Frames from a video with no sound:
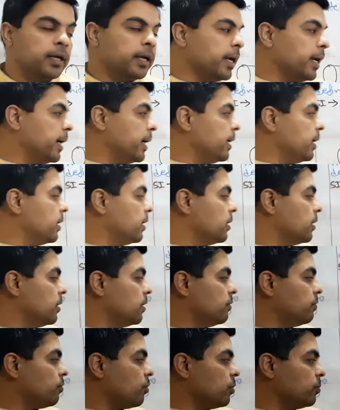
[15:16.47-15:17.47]

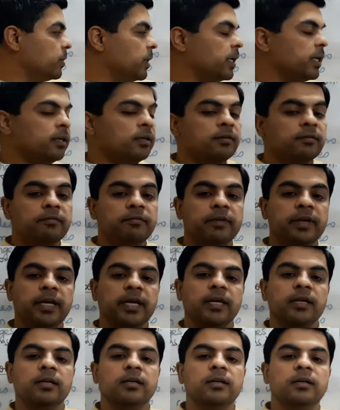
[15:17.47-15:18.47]
and from there we
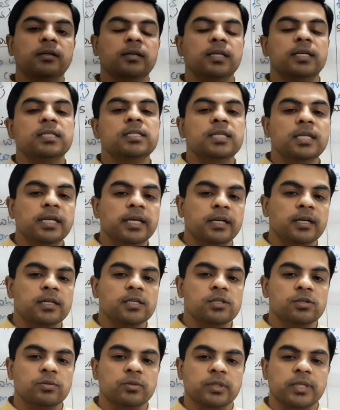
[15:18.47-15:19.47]
can easily
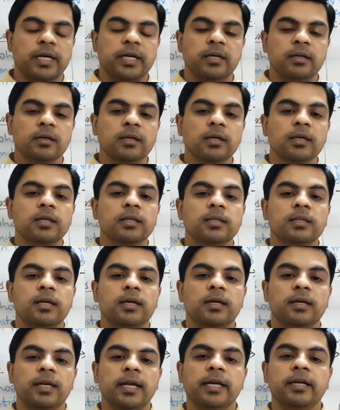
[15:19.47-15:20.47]
understood that
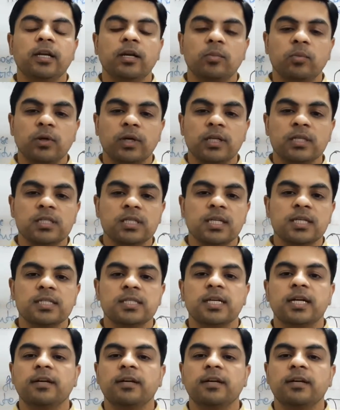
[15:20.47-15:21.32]
the electric potential is